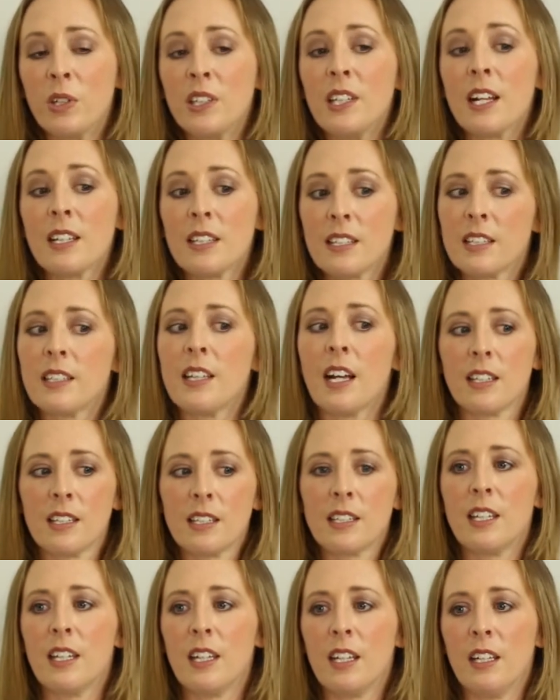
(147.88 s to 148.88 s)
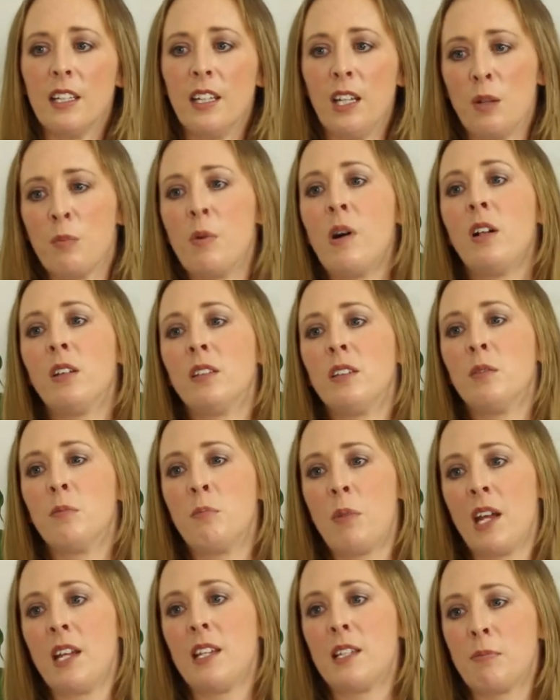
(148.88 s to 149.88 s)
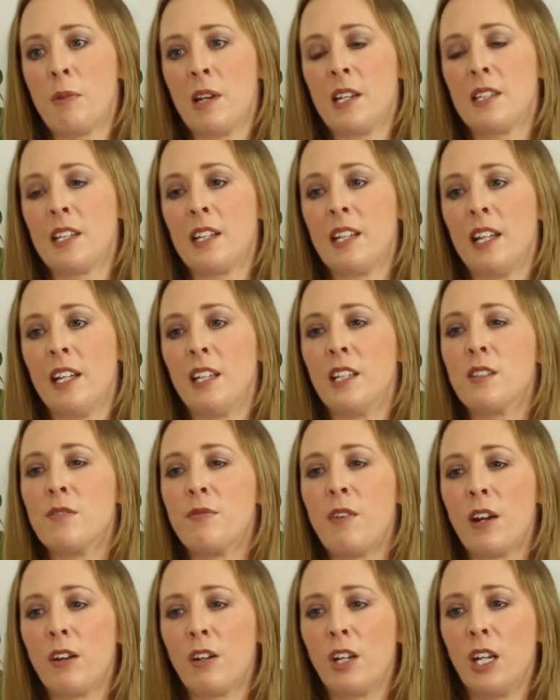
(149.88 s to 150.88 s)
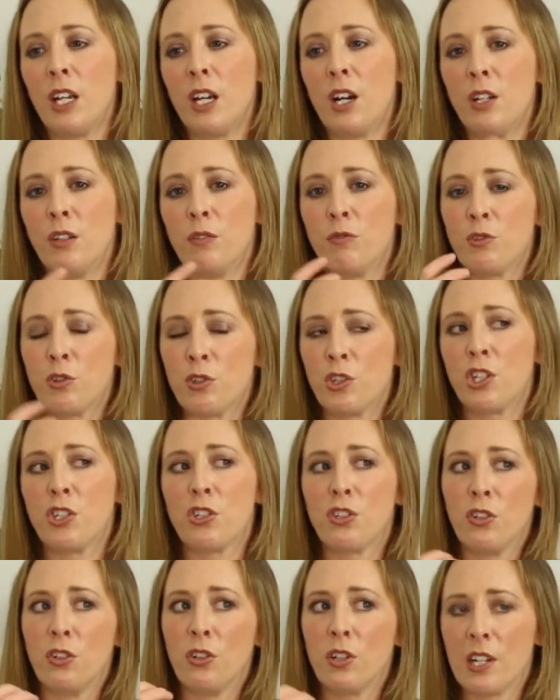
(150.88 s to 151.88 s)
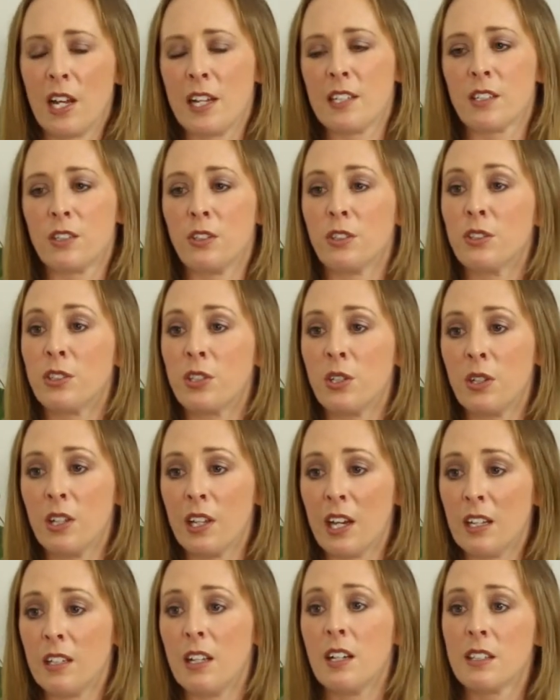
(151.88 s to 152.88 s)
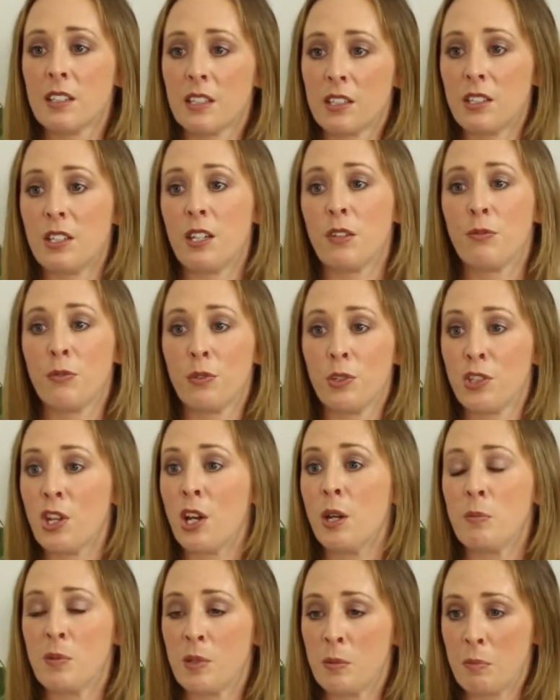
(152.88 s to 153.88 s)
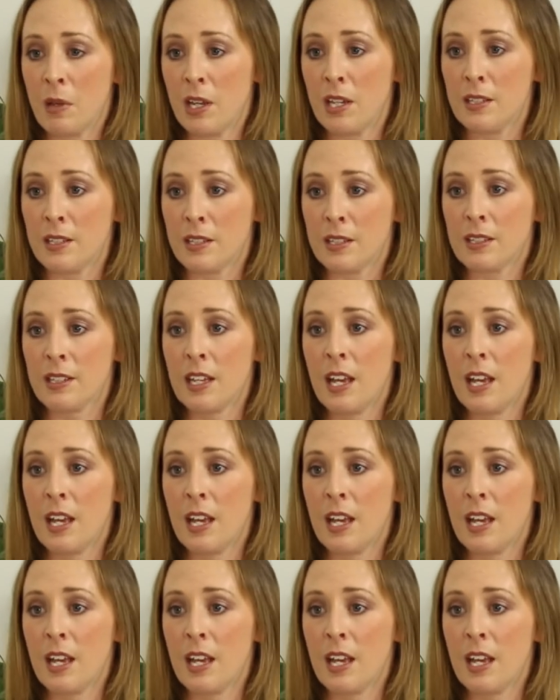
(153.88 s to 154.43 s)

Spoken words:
But that's the Neapolitan base basically, and it's very kind of traditional, classical, because you can get lots of different types of bases.